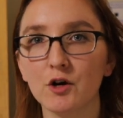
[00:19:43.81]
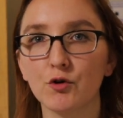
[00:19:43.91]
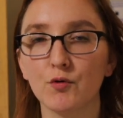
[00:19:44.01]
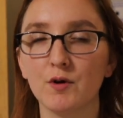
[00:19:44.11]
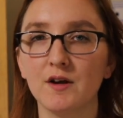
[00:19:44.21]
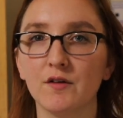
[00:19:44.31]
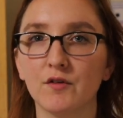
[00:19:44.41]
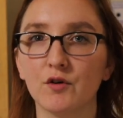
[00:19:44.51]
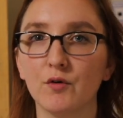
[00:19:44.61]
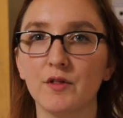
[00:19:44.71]
you're going to
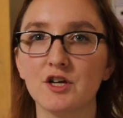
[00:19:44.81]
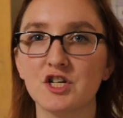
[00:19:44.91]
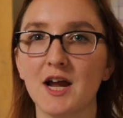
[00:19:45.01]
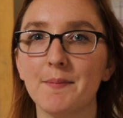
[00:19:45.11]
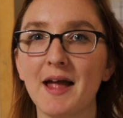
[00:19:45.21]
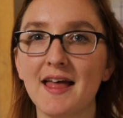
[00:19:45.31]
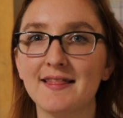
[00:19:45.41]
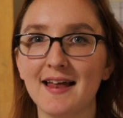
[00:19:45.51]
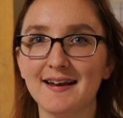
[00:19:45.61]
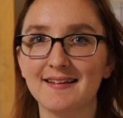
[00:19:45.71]
circle the shape
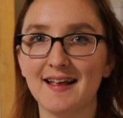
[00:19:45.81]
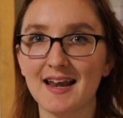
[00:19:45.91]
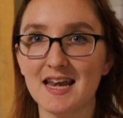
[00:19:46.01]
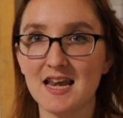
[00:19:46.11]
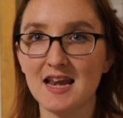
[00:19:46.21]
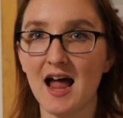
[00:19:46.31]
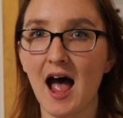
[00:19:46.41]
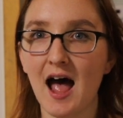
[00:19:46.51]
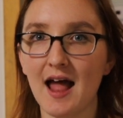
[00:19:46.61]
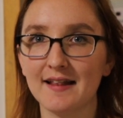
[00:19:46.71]
that is
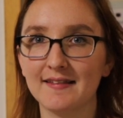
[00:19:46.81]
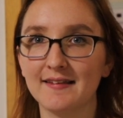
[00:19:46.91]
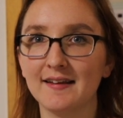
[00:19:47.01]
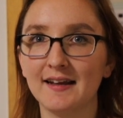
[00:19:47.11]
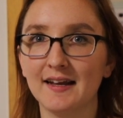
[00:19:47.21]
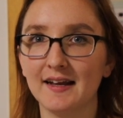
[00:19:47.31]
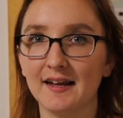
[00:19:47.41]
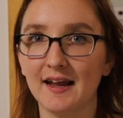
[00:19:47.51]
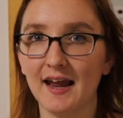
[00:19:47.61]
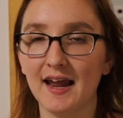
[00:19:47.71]
not
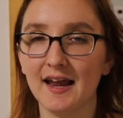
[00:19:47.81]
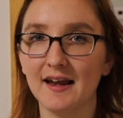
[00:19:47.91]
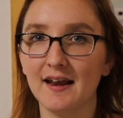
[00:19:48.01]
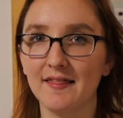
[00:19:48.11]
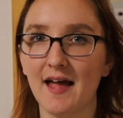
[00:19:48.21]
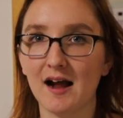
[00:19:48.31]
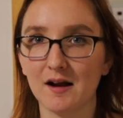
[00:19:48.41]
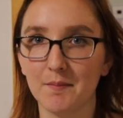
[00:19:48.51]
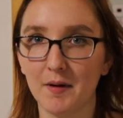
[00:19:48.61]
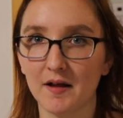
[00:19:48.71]
in
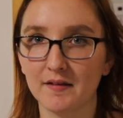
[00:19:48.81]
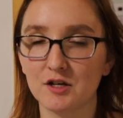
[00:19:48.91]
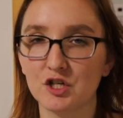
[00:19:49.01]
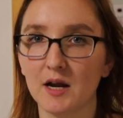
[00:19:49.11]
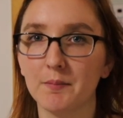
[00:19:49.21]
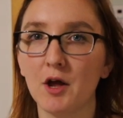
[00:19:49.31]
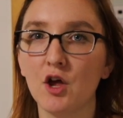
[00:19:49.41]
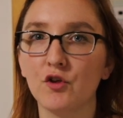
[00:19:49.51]
that composite shape.